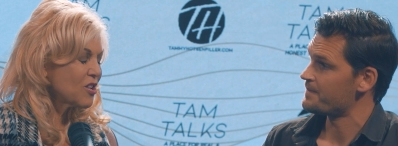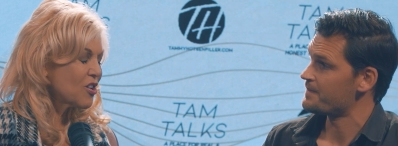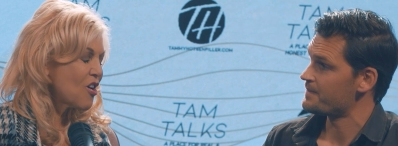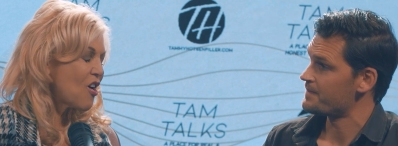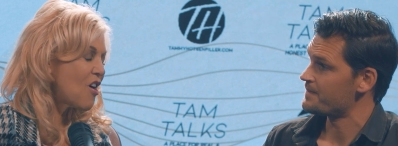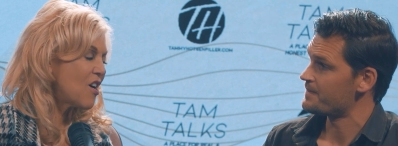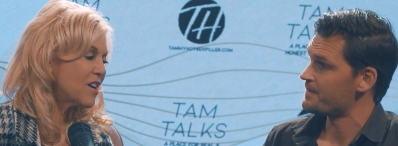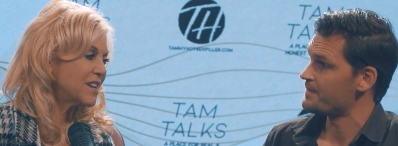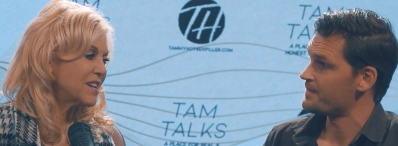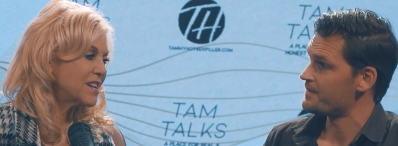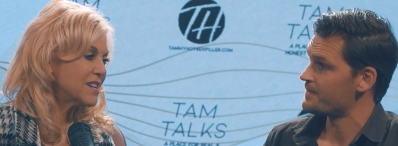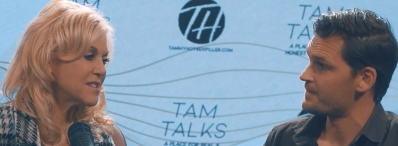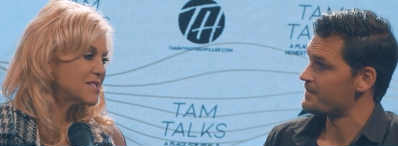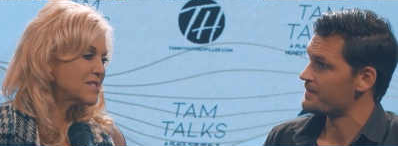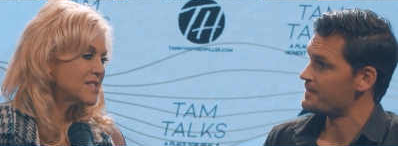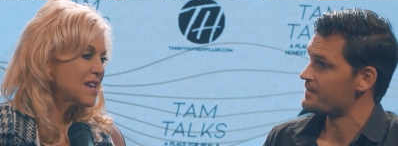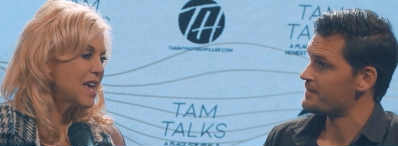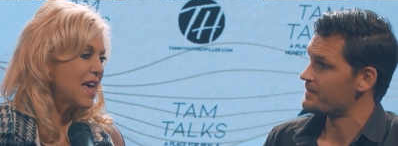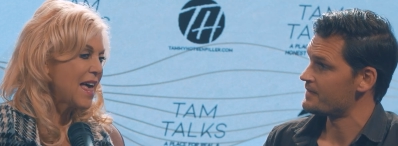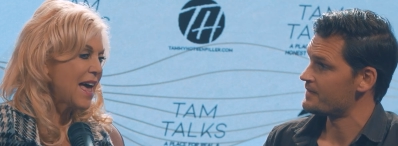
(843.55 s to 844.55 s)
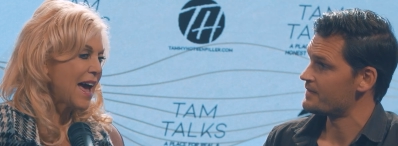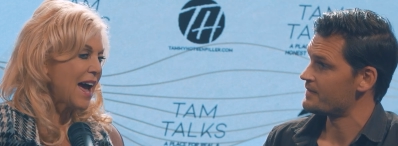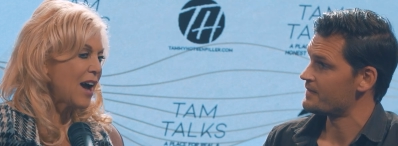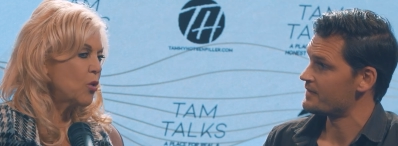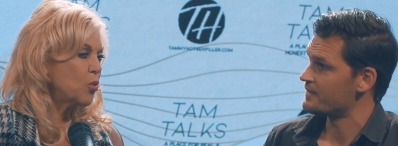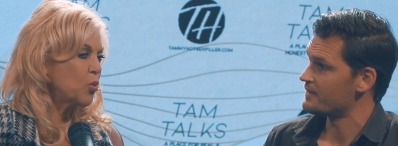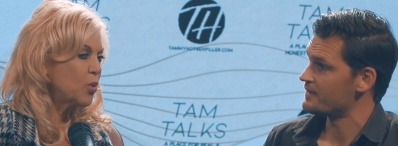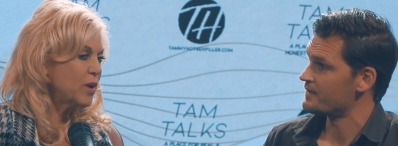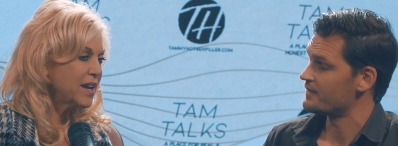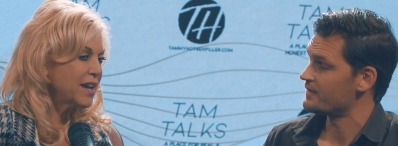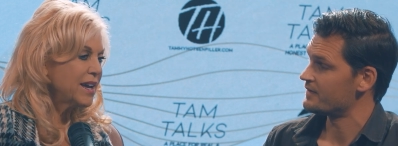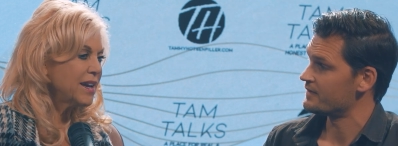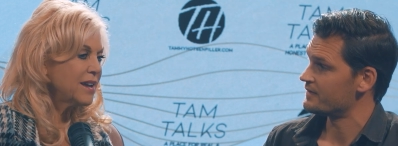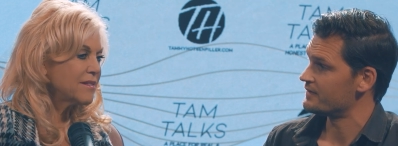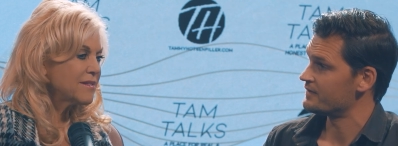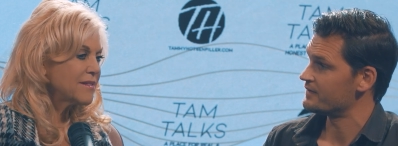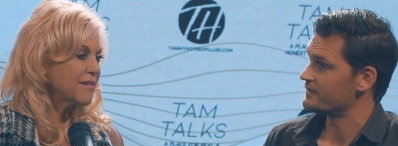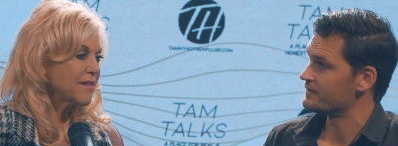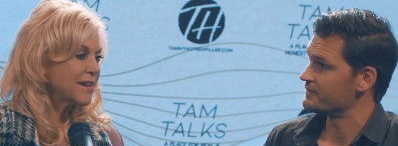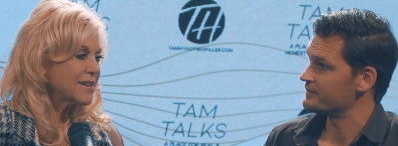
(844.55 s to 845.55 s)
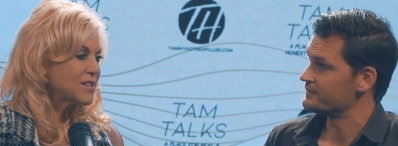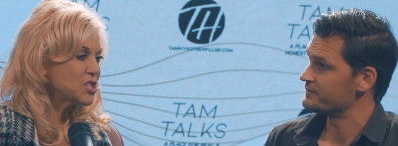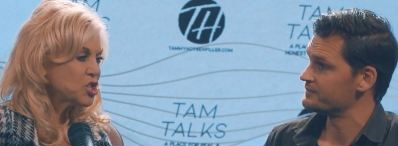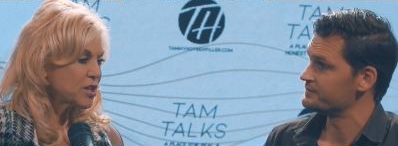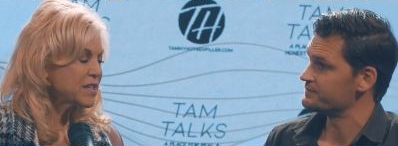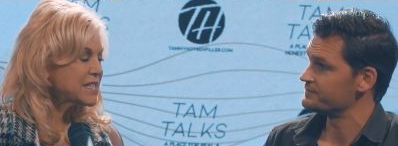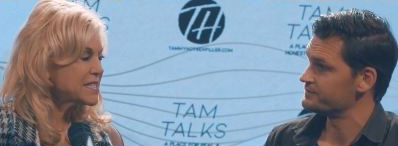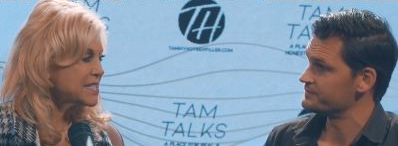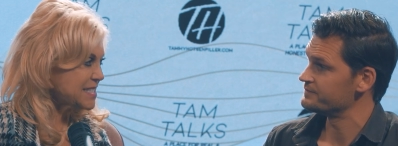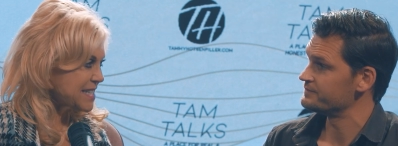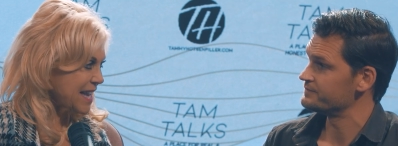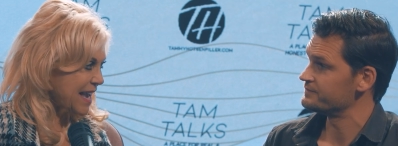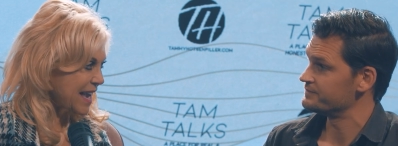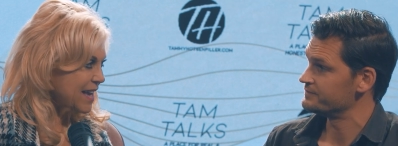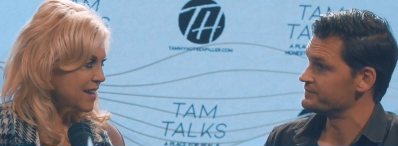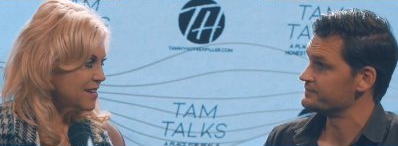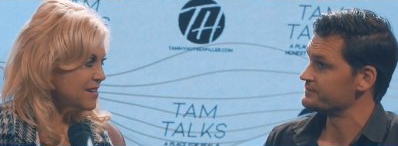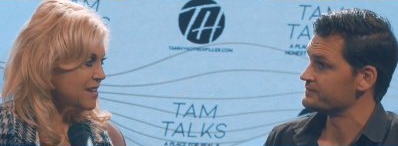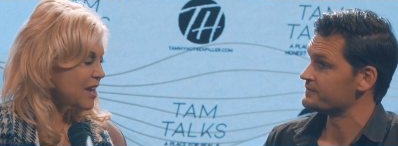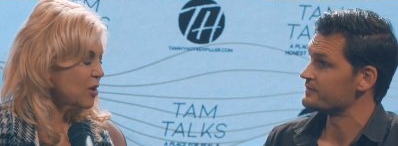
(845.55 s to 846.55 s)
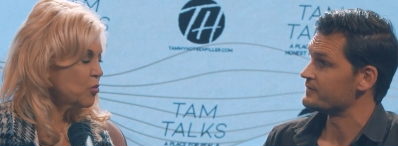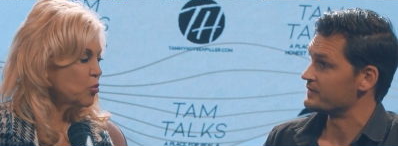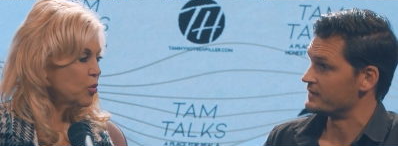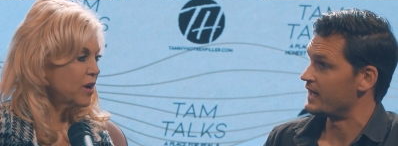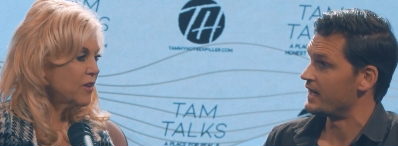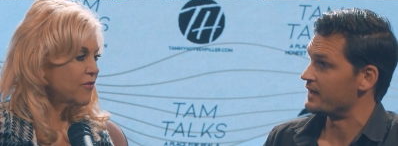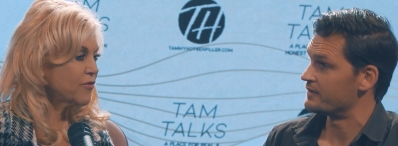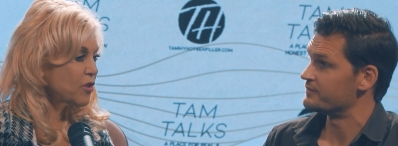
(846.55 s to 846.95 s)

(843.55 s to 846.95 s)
Speaker 1: our audience how we took a stand and we, yeah.